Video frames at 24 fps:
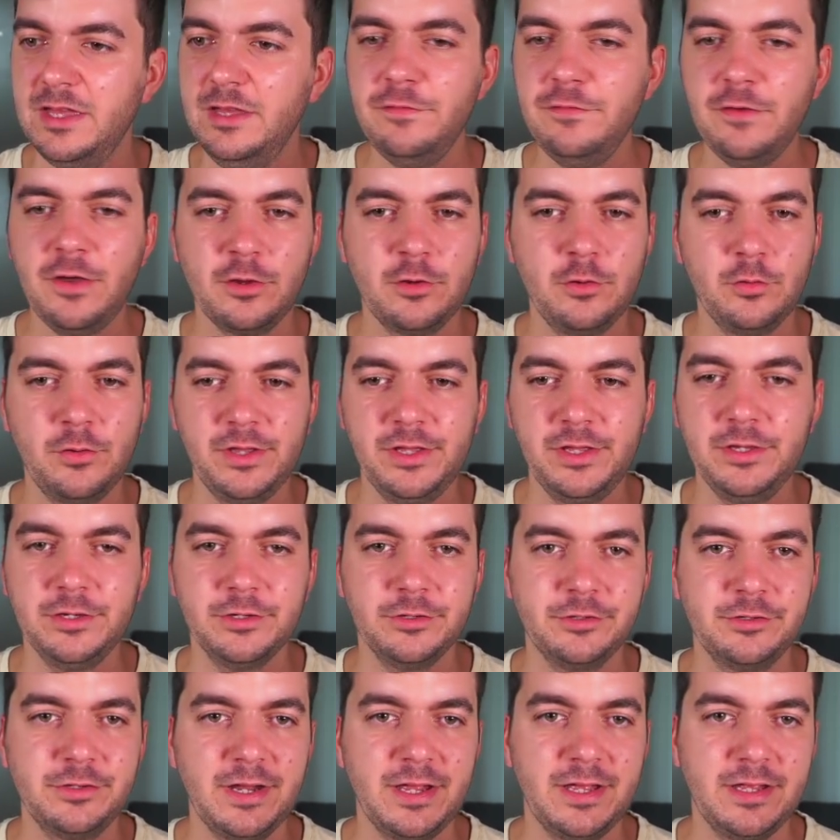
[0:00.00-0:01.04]
If I go
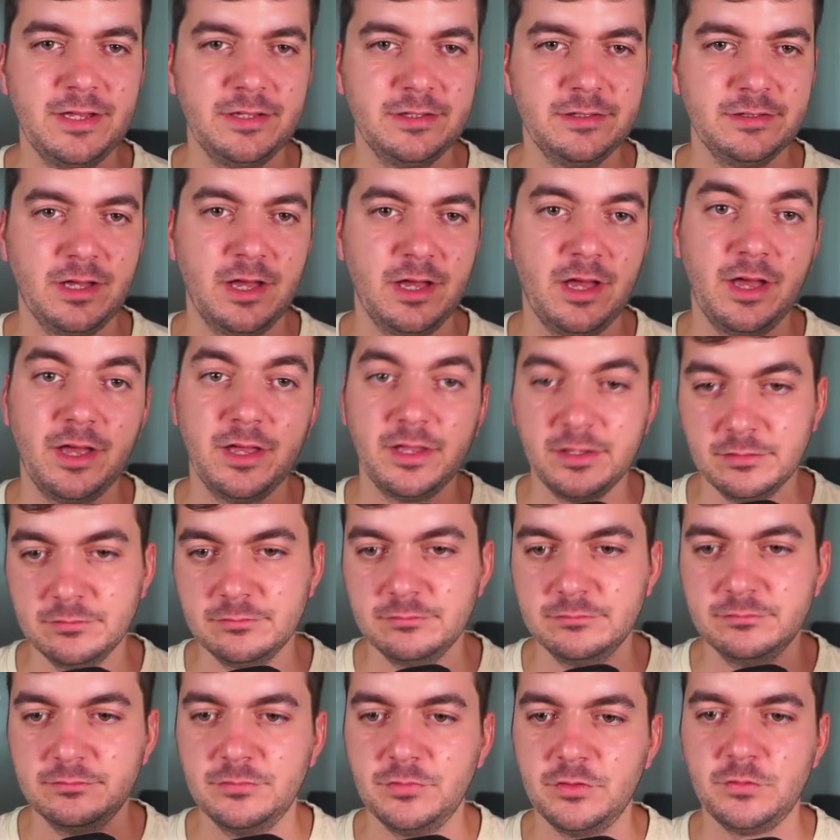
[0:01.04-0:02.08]
here and I
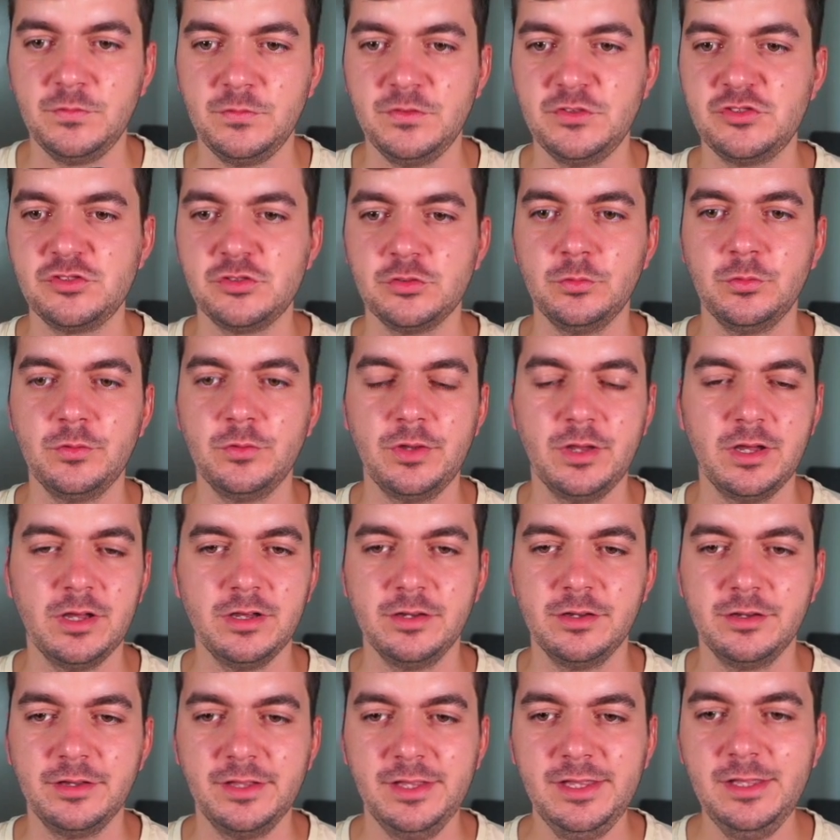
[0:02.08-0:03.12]
switch to
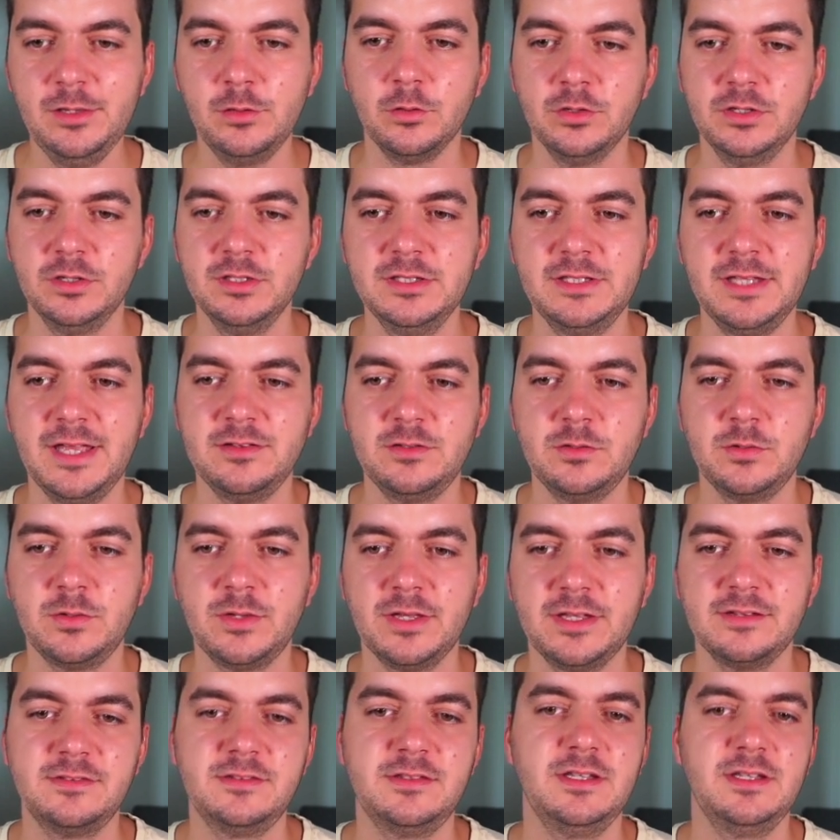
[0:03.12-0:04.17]
EGLD, as you
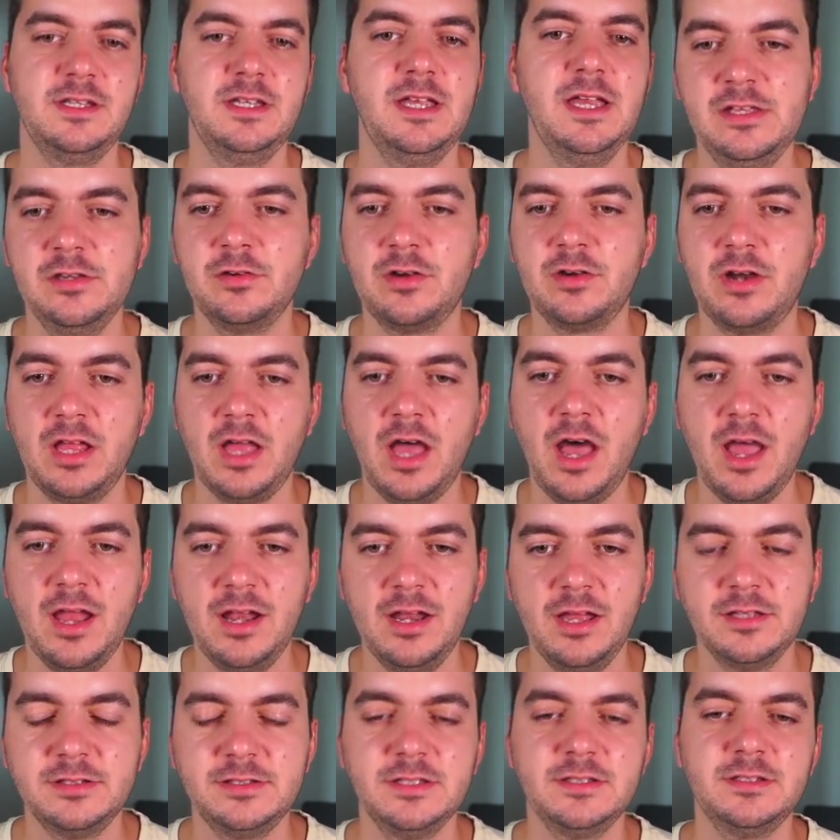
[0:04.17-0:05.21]
can see here, I
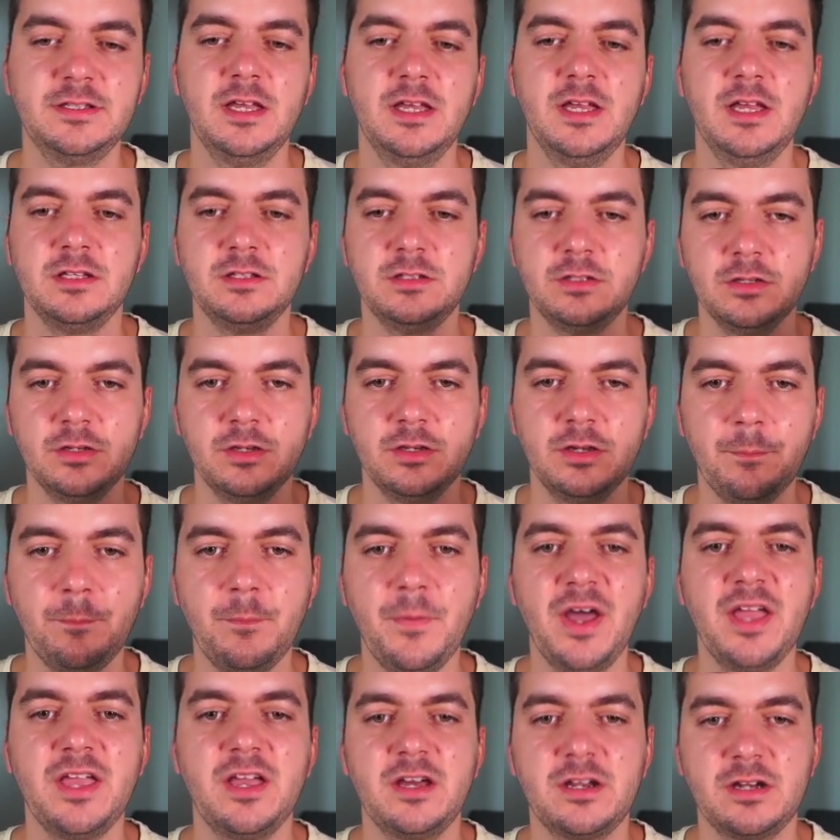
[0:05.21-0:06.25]
highlighted the
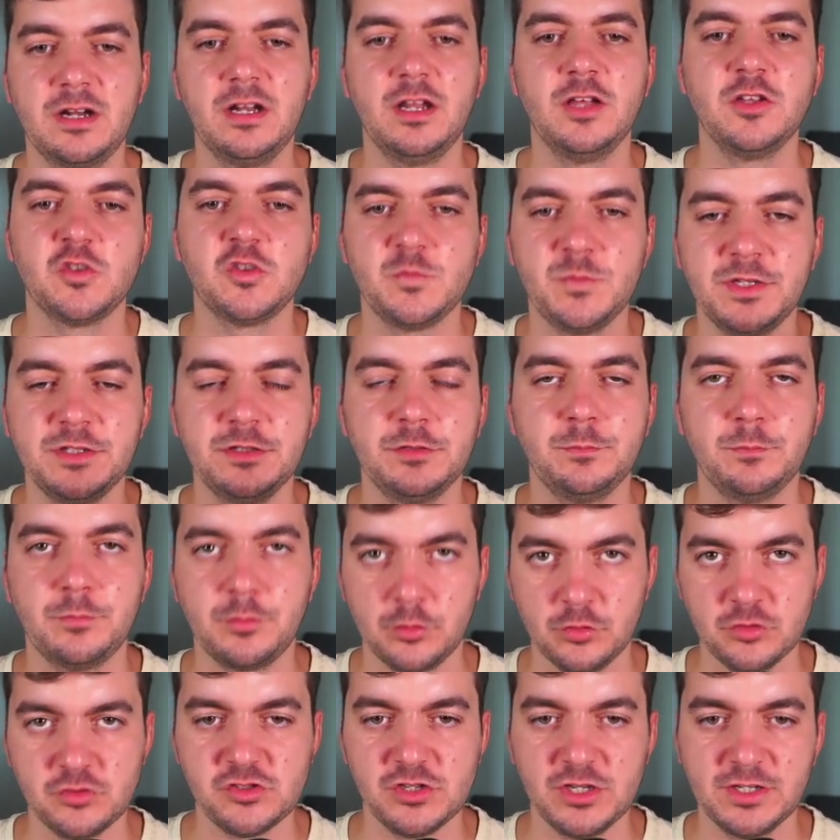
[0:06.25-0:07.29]
Maiar launchpad
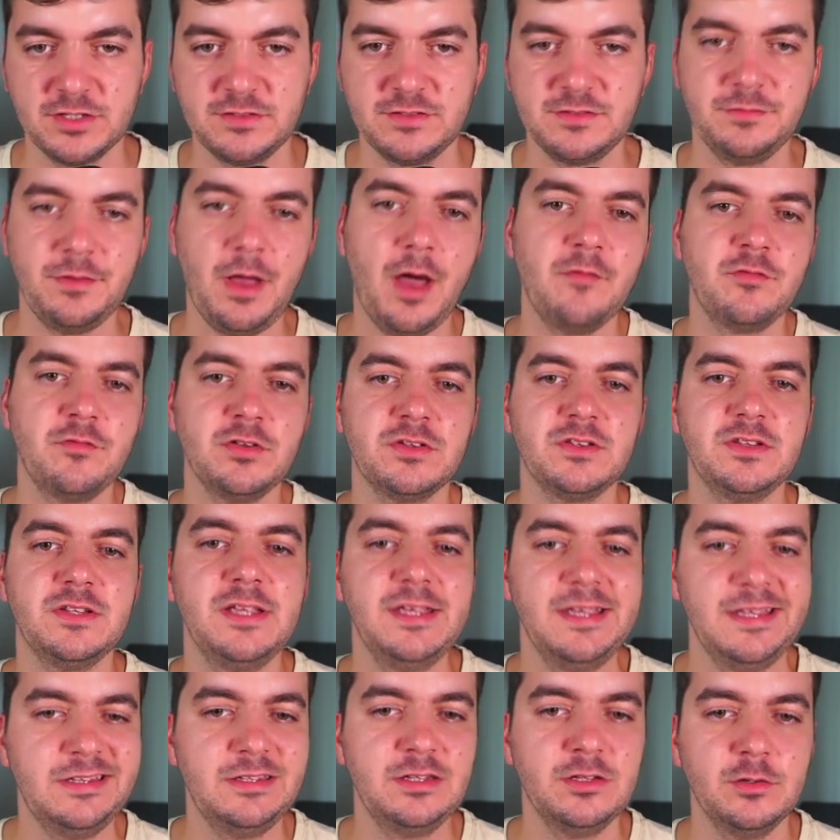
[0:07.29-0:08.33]
projects. Obviously,
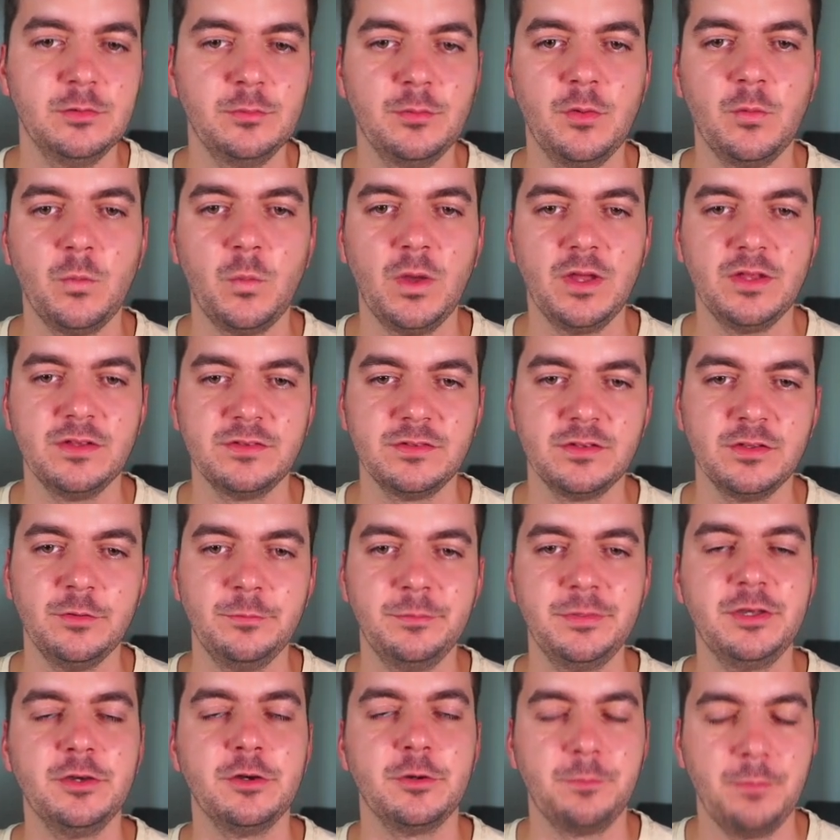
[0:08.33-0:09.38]
Ethereum was a
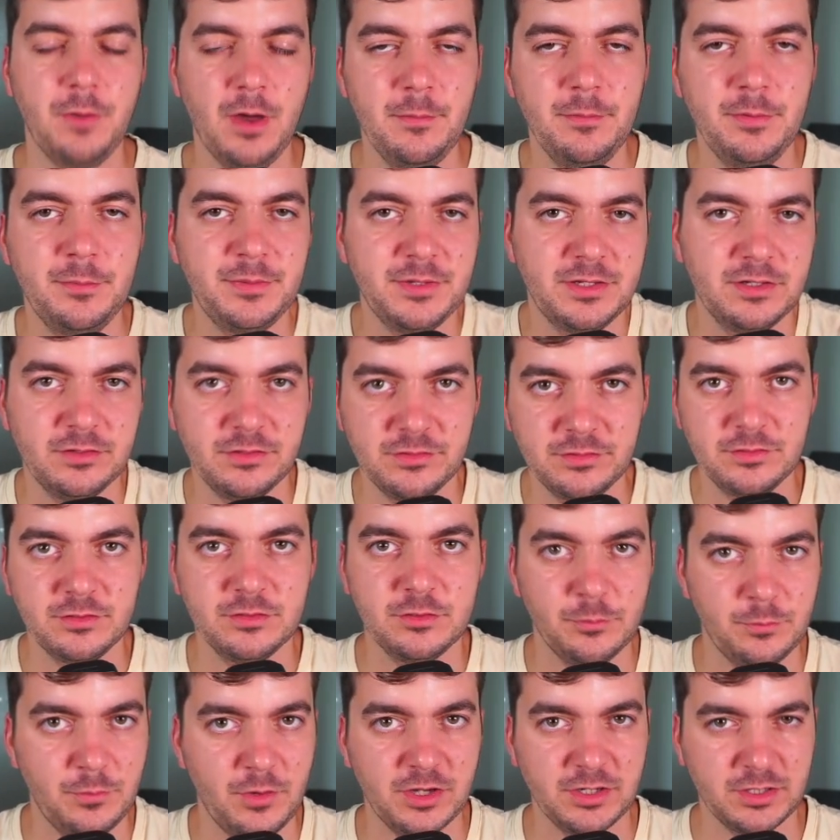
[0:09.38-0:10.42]
bigger pump because
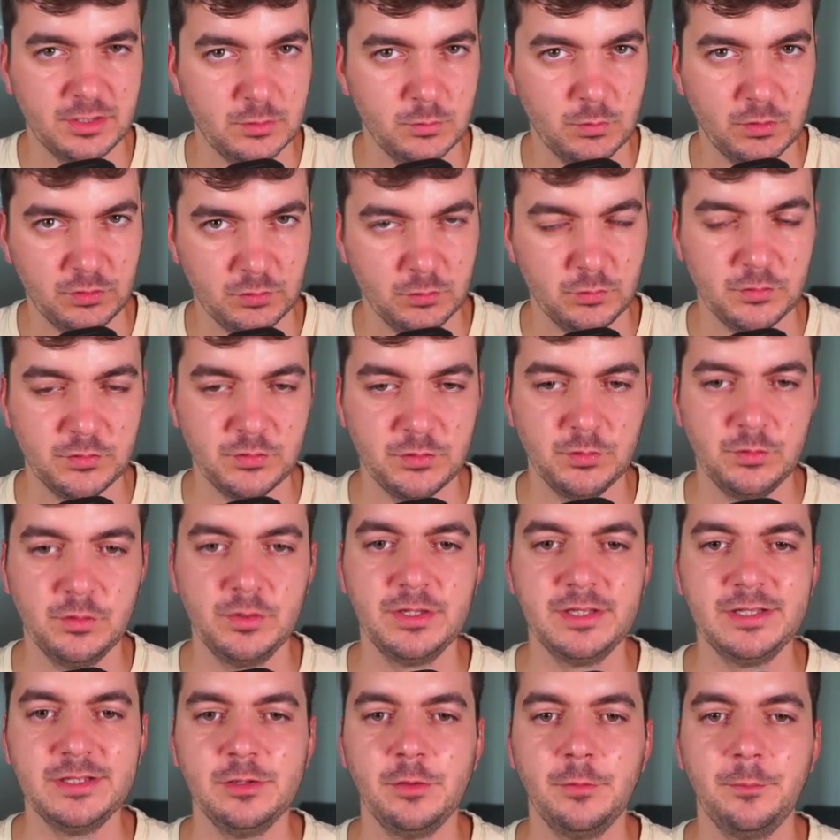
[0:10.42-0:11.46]
the market was also
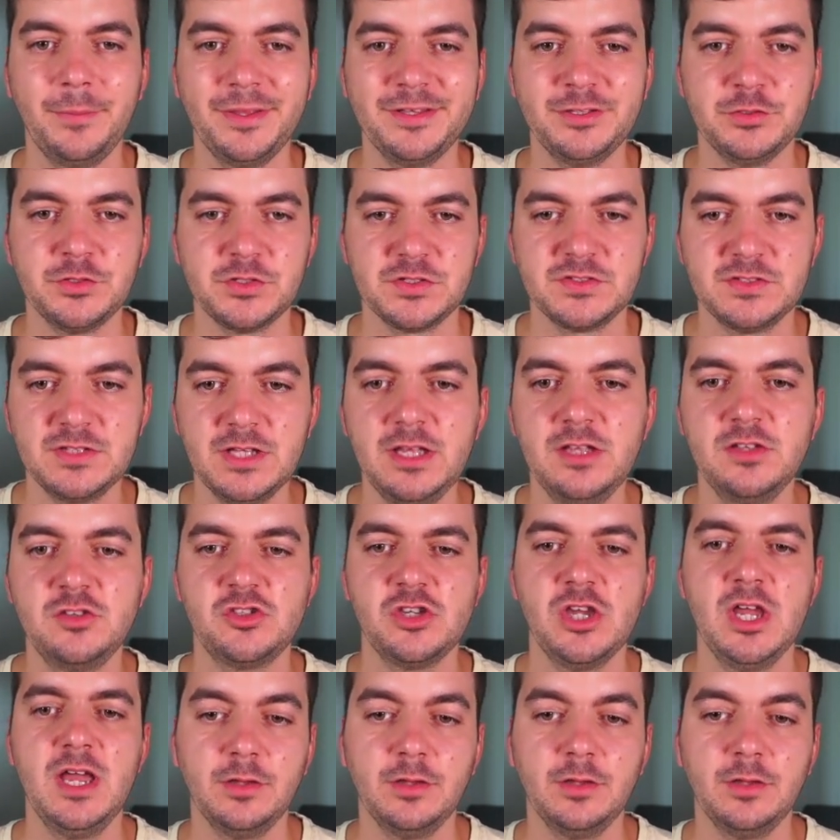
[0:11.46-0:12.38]
in a better stage,